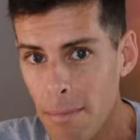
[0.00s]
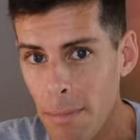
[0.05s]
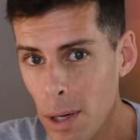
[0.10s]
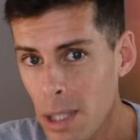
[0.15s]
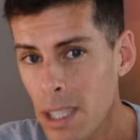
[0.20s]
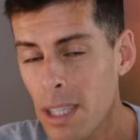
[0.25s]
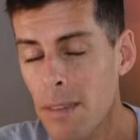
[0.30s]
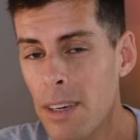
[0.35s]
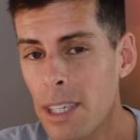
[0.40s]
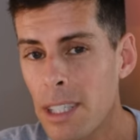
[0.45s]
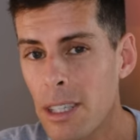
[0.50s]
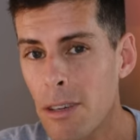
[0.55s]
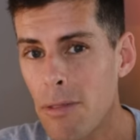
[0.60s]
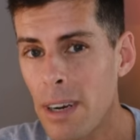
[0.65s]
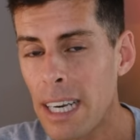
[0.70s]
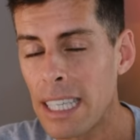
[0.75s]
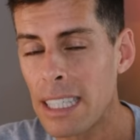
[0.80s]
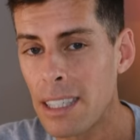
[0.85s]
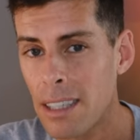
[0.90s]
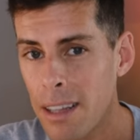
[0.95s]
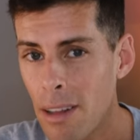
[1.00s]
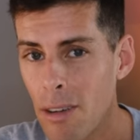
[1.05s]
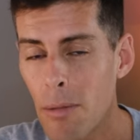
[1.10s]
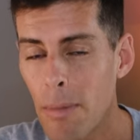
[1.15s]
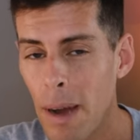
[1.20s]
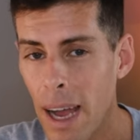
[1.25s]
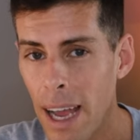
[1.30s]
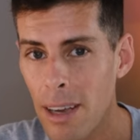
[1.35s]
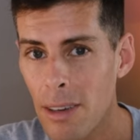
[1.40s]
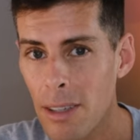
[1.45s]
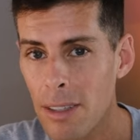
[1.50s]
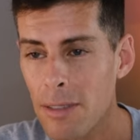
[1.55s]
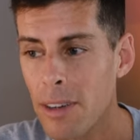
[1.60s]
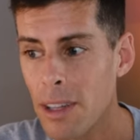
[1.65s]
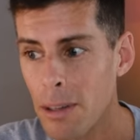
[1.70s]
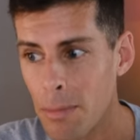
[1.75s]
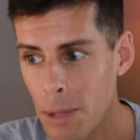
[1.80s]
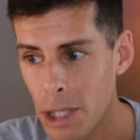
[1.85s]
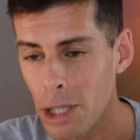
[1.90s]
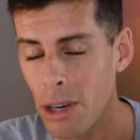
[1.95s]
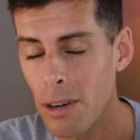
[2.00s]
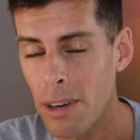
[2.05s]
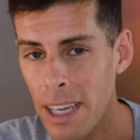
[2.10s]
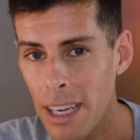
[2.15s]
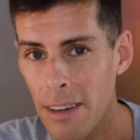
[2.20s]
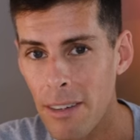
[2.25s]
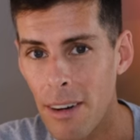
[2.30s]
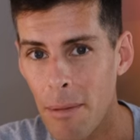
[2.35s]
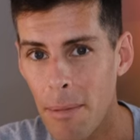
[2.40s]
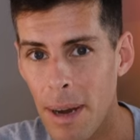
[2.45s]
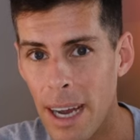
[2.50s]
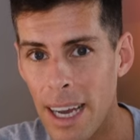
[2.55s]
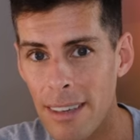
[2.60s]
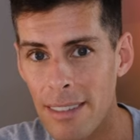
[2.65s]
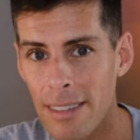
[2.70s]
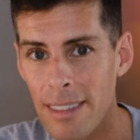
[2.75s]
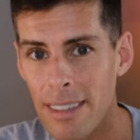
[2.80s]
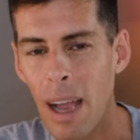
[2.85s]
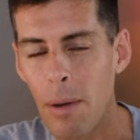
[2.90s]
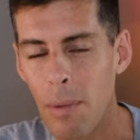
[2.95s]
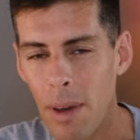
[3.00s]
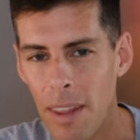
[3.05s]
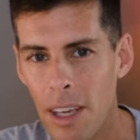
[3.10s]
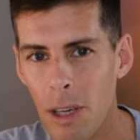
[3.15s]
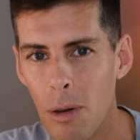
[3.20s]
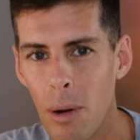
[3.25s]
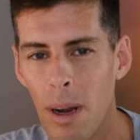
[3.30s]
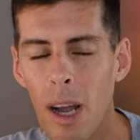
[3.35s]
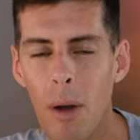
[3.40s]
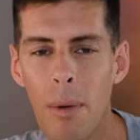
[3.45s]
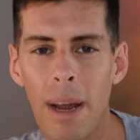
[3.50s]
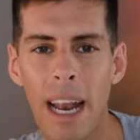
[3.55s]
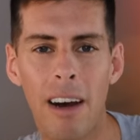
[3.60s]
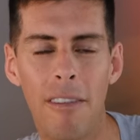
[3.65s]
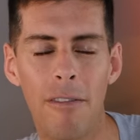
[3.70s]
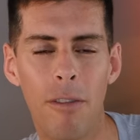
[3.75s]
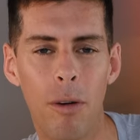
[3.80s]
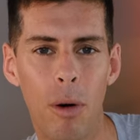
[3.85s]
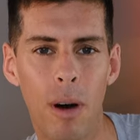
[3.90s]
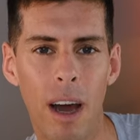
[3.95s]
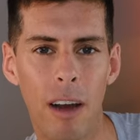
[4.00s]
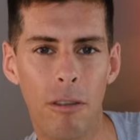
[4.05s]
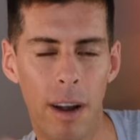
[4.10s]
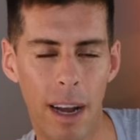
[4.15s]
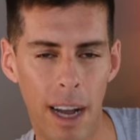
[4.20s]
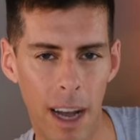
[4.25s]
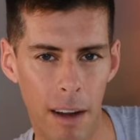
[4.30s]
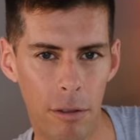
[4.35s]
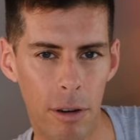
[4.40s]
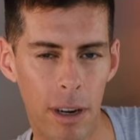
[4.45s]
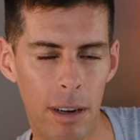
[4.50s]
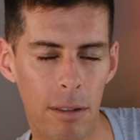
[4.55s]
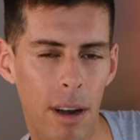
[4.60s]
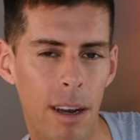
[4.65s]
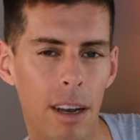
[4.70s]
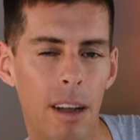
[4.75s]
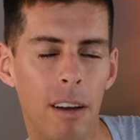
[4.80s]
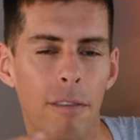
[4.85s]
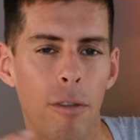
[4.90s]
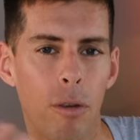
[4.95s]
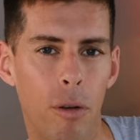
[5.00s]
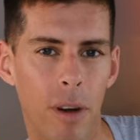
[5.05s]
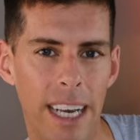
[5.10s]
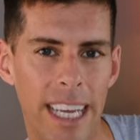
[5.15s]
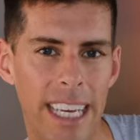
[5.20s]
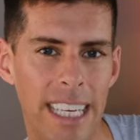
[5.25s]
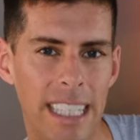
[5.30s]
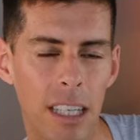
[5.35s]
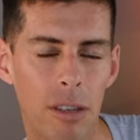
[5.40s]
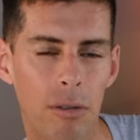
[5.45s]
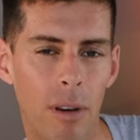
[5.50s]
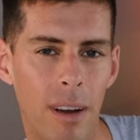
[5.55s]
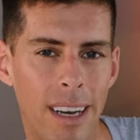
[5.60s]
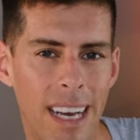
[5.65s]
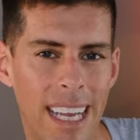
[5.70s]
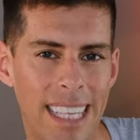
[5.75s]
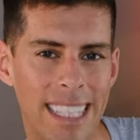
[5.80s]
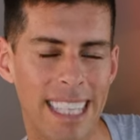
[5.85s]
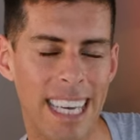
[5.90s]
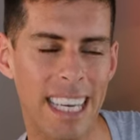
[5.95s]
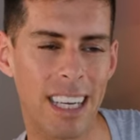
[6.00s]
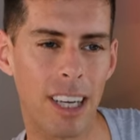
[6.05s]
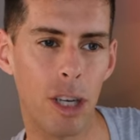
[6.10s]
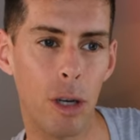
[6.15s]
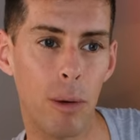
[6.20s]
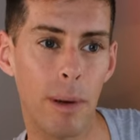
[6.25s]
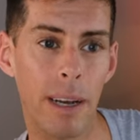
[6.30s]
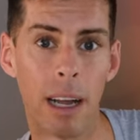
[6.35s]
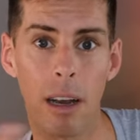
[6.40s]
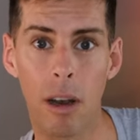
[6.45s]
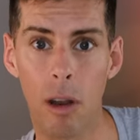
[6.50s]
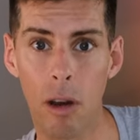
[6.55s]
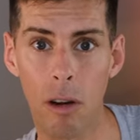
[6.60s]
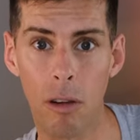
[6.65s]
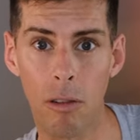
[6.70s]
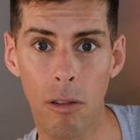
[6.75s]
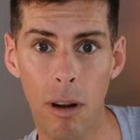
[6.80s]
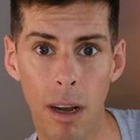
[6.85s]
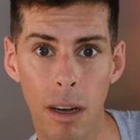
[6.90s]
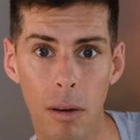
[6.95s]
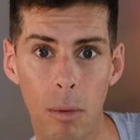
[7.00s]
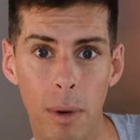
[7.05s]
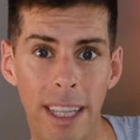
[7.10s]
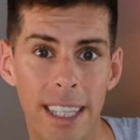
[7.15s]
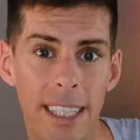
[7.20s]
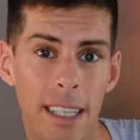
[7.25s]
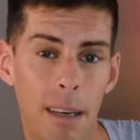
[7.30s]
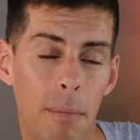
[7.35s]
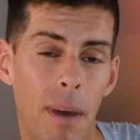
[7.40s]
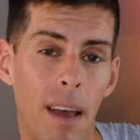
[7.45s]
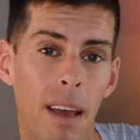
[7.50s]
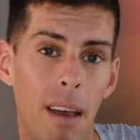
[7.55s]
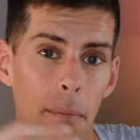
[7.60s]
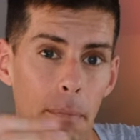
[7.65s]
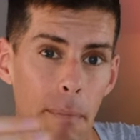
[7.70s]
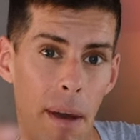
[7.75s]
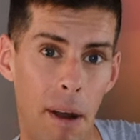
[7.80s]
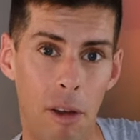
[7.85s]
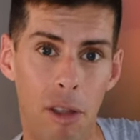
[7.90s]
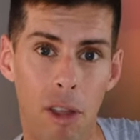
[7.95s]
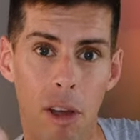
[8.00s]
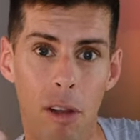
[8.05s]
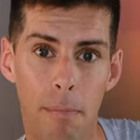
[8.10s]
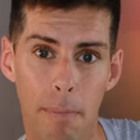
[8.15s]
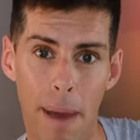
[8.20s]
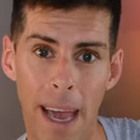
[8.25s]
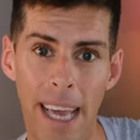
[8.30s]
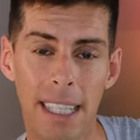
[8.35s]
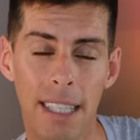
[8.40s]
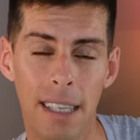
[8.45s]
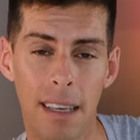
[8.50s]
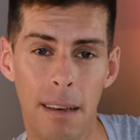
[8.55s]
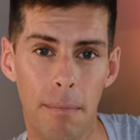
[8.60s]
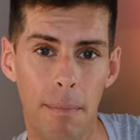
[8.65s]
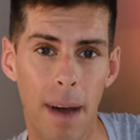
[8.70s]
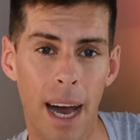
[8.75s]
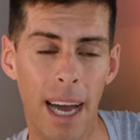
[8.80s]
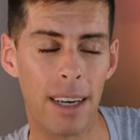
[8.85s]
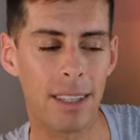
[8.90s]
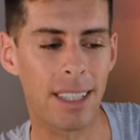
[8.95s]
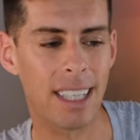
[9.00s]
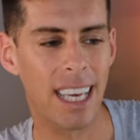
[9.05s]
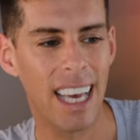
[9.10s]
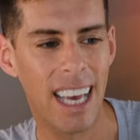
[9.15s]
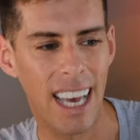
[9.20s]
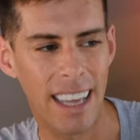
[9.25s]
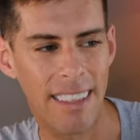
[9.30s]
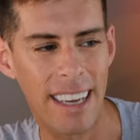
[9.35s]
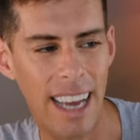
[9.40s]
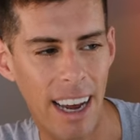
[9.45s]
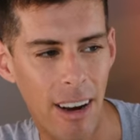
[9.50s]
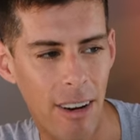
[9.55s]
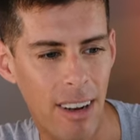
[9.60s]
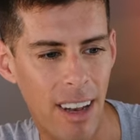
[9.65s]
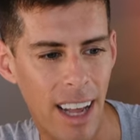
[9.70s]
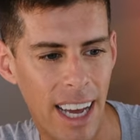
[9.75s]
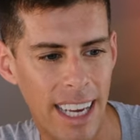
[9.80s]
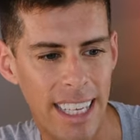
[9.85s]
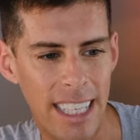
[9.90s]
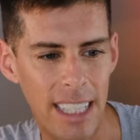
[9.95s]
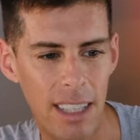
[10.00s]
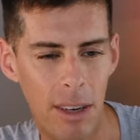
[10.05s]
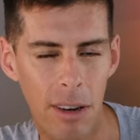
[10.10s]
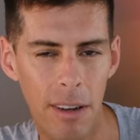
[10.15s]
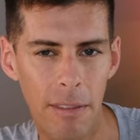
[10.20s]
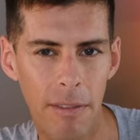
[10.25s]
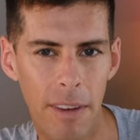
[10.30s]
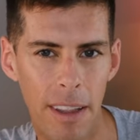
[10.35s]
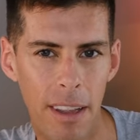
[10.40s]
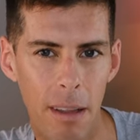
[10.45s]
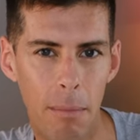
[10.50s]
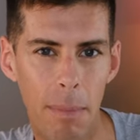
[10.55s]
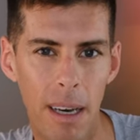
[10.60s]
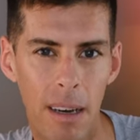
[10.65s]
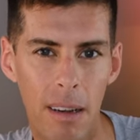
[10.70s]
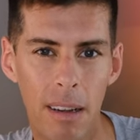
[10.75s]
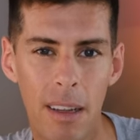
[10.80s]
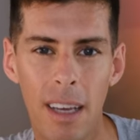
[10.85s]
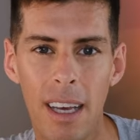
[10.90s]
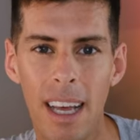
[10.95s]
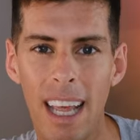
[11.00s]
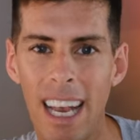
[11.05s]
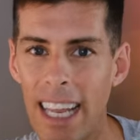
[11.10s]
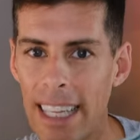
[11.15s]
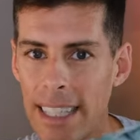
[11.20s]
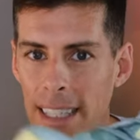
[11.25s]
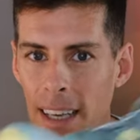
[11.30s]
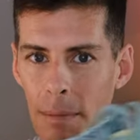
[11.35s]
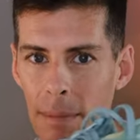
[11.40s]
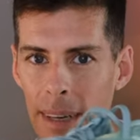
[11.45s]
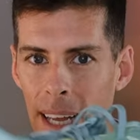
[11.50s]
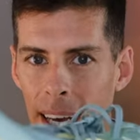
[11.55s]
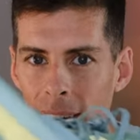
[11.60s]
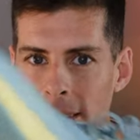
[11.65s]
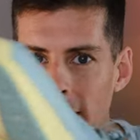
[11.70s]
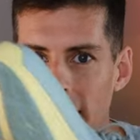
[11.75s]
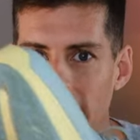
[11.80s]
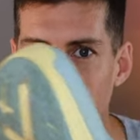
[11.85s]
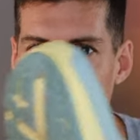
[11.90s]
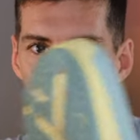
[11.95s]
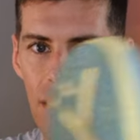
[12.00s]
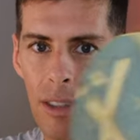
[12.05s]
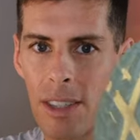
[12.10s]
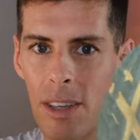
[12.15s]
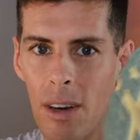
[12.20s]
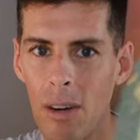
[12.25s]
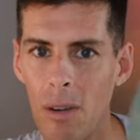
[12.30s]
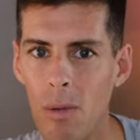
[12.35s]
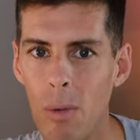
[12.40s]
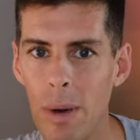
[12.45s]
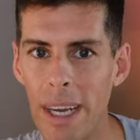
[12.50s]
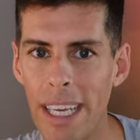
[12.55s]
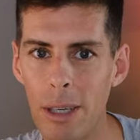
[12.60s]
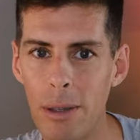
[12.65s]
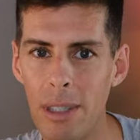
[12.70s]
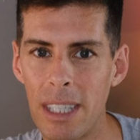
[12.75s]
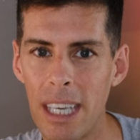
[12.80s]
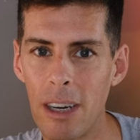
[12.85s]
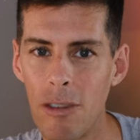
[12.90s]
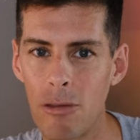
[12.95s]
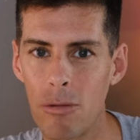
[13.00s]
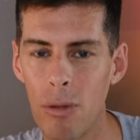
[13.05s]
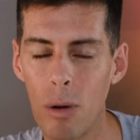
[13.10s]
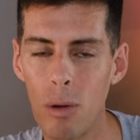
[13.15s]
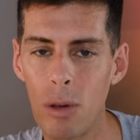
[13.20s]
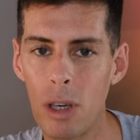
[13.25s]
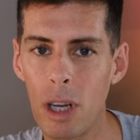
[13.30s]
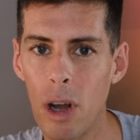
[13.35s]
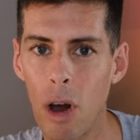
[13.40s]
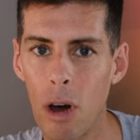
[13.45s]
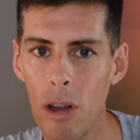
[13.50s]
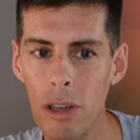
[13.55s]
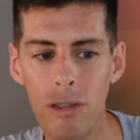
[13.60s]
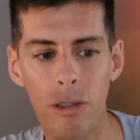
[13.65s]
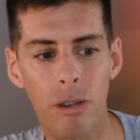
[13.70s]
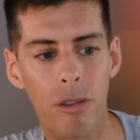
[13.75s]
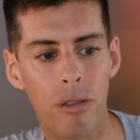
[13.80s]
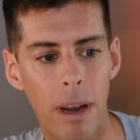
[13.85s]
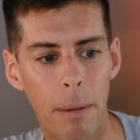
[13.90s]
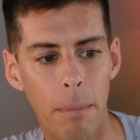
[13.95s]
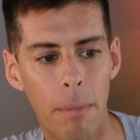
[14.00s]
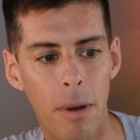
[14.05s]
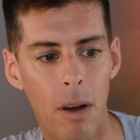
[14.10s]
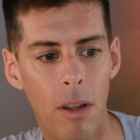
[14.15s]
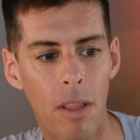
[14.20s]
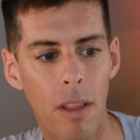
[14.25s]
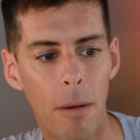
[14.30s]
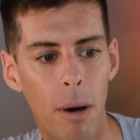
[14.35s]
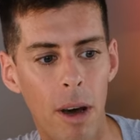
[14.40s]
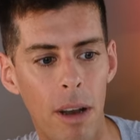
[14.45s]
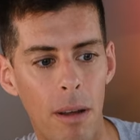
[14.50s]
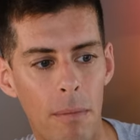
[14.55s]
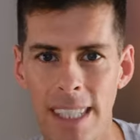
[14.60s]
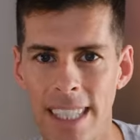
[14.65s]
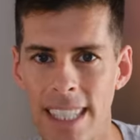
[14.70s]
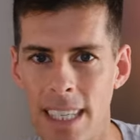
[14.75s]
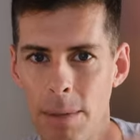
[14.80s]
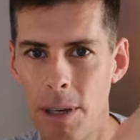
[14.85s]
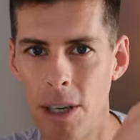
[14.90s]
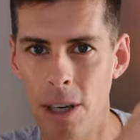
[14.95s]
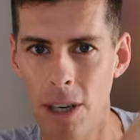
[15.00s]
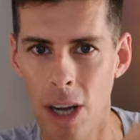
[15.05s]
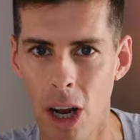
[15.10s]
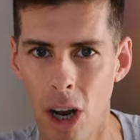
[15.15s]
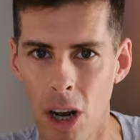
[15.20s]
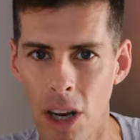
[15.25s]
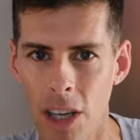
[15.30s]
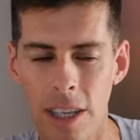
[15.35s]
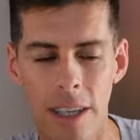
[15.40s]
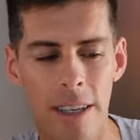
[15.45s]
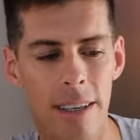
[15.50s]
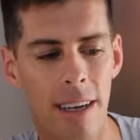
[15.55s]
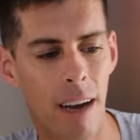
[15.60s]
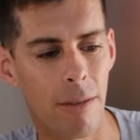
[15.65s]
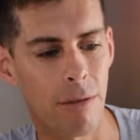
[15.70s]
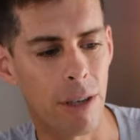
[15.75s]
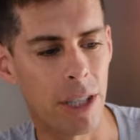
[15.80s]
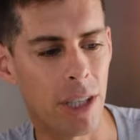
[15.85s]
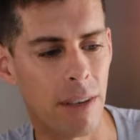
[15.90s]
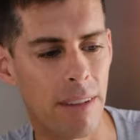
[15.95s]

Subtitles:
most of us are running slow miles for the majority of our miles. And whether you are going out for a recovery run, for an easy run, let's say you're doing a long run with some marathon pace miles, the Aero Glide is gonna fit the bill. Let's come down to the outsole. We're using road contra grip on the bottom. You see we've got a lot of good coverage